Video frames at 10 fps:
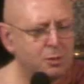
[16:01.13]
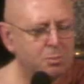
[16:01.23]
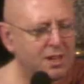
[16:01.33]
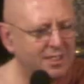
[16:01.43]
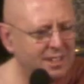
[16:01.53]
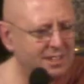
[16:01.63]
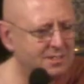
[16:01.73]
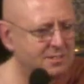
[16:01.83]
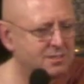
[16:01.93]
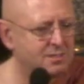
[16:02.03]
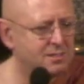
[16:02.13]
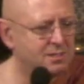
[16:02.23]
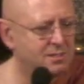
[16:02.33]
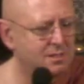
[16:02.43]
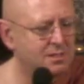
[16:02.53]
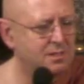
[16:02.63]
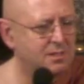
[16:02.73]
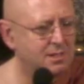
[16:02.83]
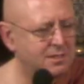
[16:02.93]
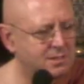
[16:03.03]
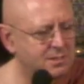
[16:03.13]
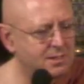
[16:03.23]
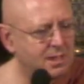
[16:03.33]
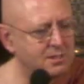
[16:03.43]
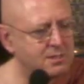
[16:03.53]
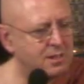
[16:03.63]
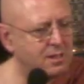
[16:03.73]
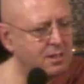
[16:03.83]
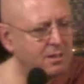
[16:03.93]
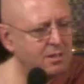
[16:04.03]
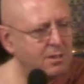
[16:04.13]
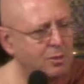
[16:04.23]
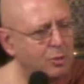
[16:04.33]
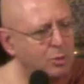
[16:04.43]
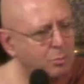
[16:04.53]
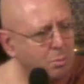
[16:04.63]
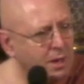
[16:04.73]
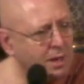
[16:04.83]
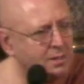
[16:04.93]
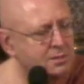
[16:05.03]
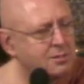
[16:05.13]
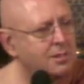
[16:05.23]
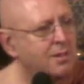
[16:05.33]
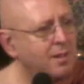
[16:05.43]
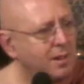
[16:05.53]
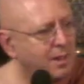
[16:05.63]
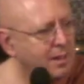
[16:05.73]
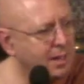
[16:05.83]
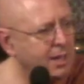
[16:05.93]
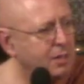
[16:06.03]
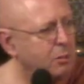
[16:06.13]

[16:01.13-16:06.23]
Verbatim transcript: by this. And it's disgusting. But again,